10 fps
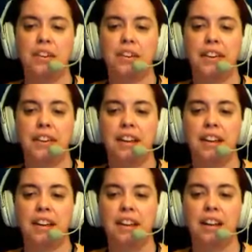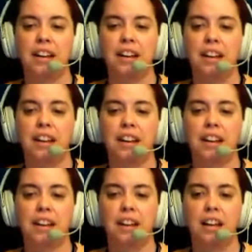
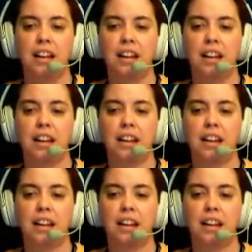Nothing is said.